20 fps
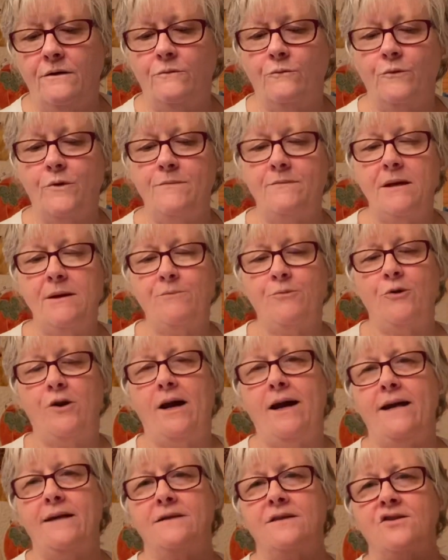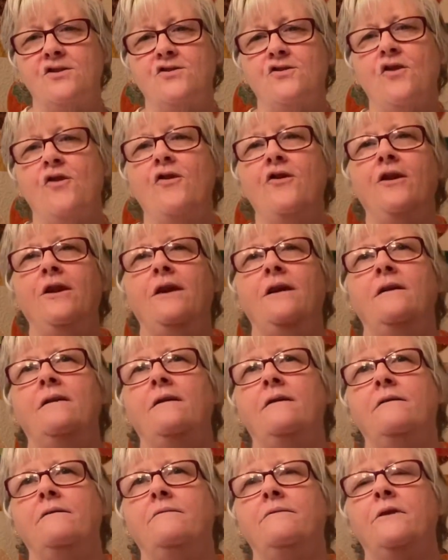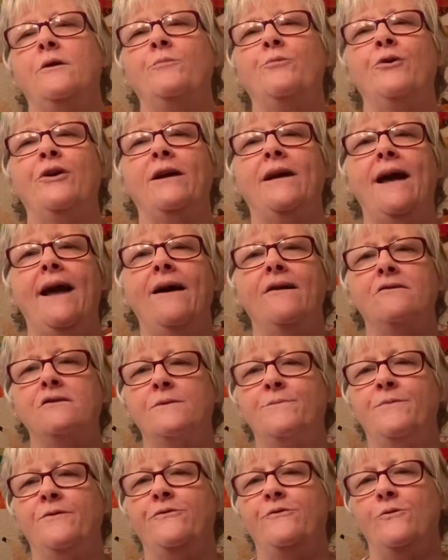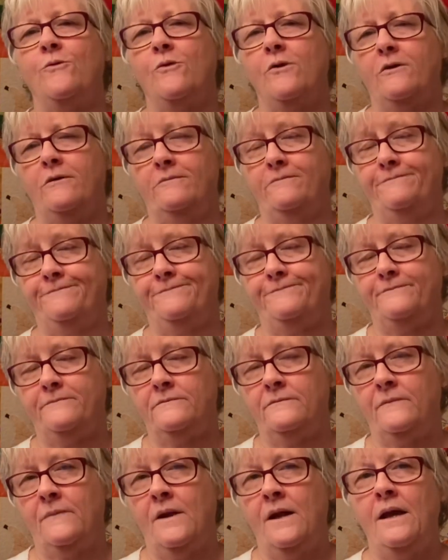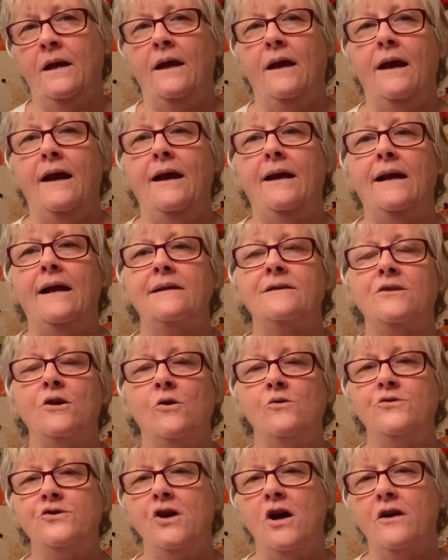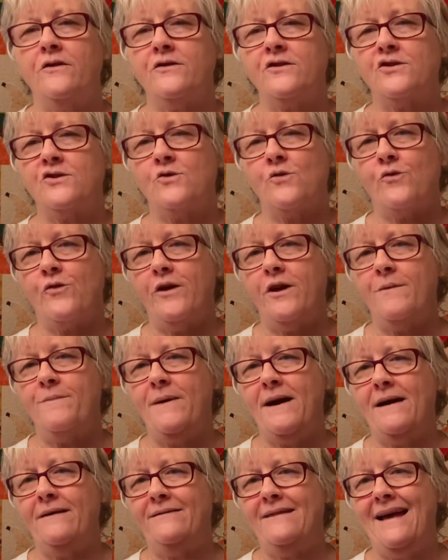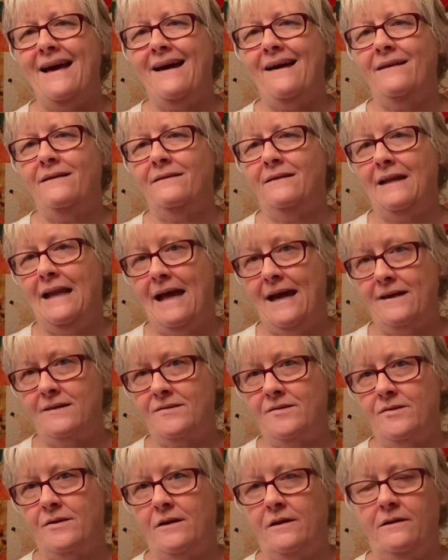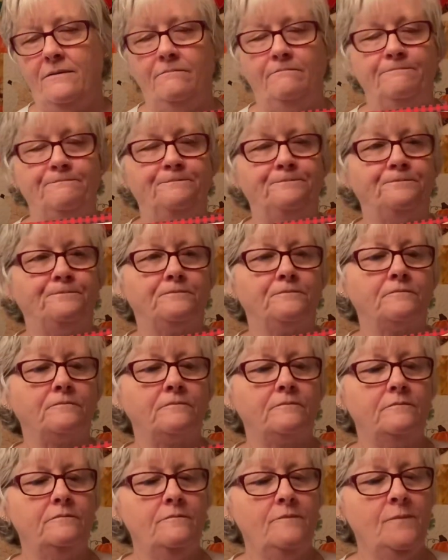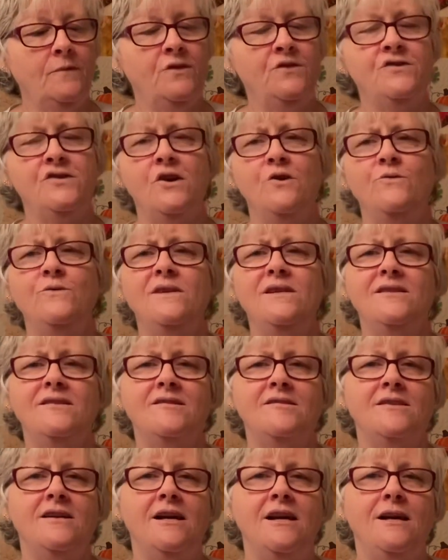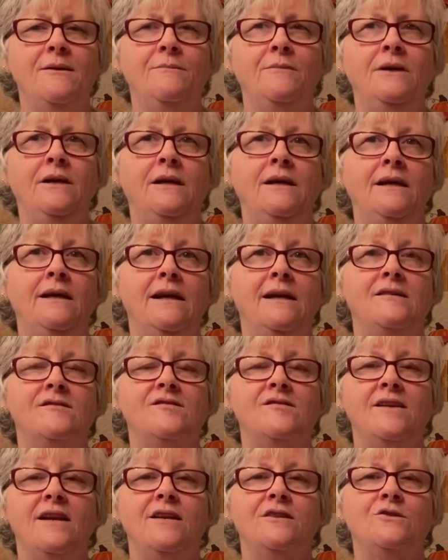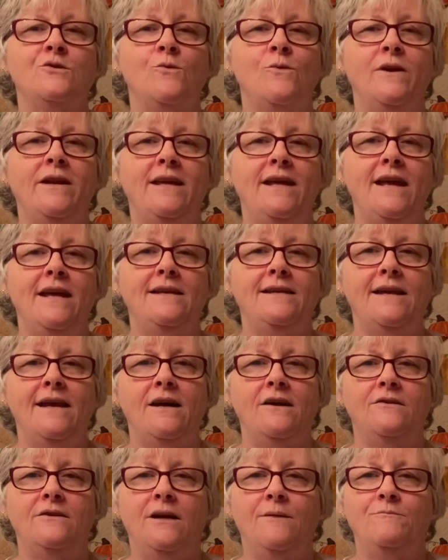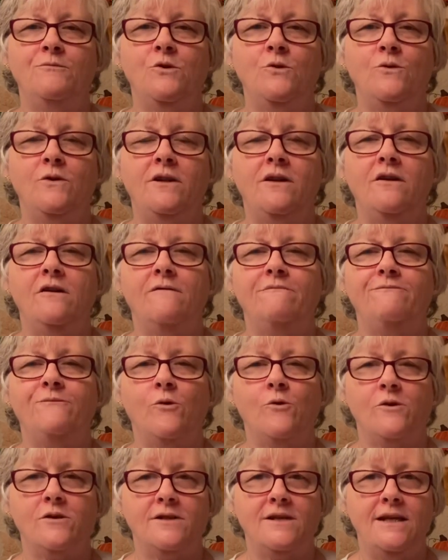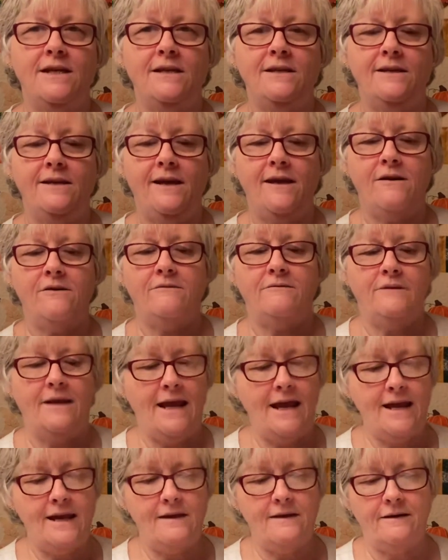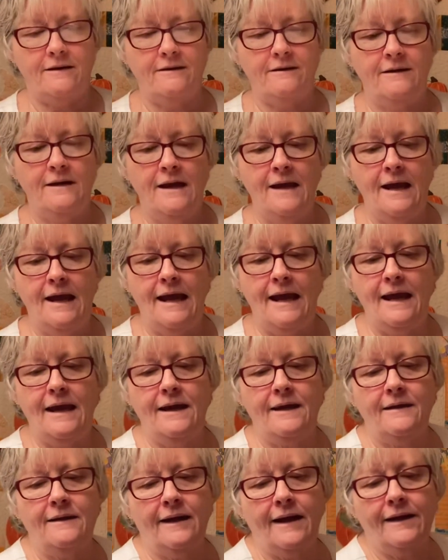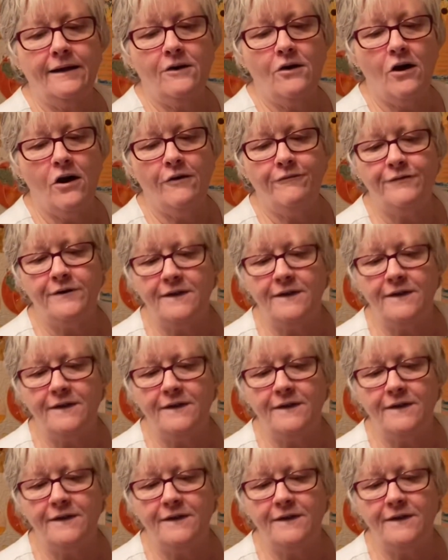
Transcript: remember, I had started the brick house before. And I told you all the story about that last time. So this time, instead of 28 count, I'm doing it on 14 count Aida. And I coffee